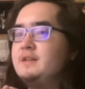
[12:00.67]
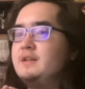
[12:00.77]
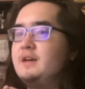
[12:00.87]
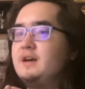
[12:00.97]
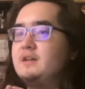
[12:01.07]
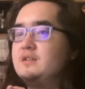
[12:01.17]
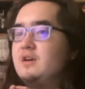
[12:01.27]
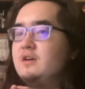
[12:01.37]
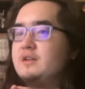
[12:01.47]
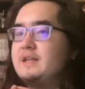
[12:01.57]

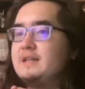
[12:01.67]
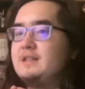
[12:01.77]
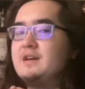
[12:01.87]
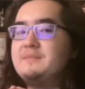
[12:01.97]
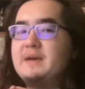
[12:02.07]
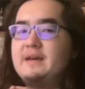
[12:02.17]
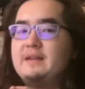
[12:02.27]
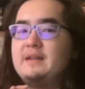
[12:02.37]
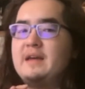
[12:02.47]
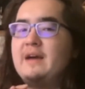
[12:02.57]
Long Neck,
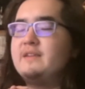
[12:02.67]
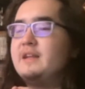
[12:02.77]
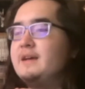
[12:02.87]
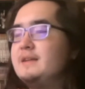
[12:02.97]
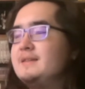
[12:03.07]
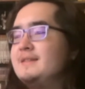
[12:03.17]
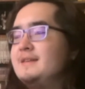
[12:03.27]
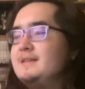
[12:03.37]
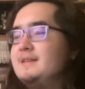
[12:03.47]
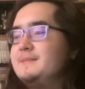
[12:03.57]
Thumbhead, Have an Ass,
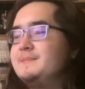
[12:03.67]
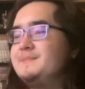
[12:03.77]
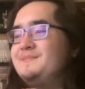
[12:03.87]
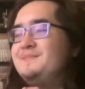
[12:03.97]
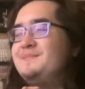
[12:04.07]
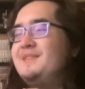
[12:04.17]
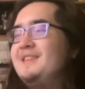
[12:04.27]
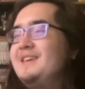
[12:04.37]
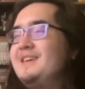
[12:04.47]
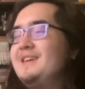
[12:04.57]
and
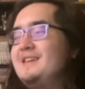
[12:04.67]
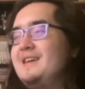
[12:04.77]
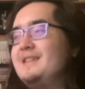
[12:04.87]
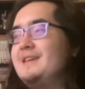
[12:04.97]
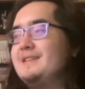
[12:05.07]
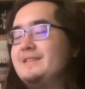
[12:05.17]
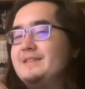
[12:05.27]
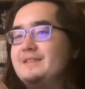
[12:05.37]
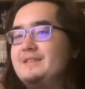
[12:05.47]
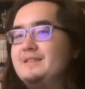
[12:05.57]
then
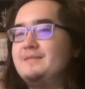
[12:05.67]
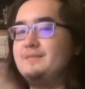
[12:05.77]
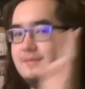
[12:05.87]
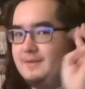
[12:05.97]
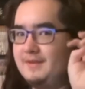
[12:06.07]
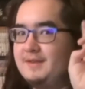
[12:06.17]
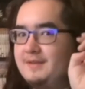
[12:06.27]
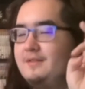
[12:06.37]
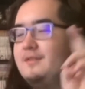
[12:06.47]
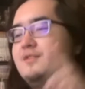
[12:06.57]
the
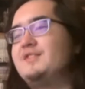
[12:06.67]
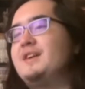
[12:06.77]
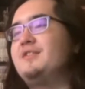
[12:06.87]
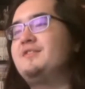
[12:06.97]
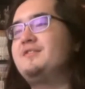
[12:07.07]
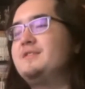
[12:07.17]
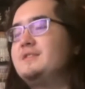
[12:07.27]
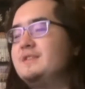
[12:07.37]
sister herself.